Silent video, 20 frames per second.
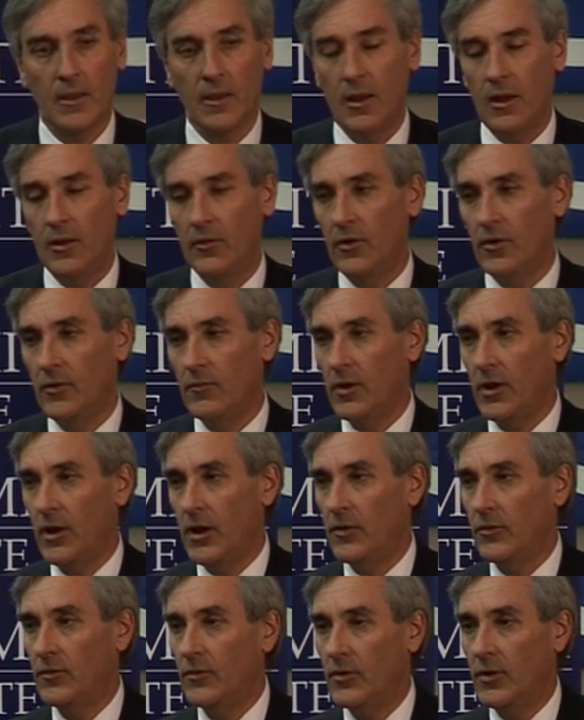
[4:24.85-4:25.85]
and
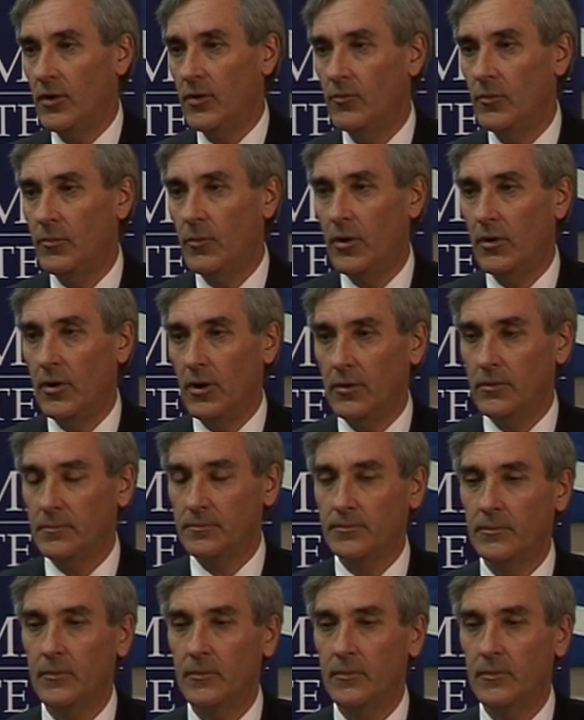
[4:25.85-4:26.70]
overlend and overborrow.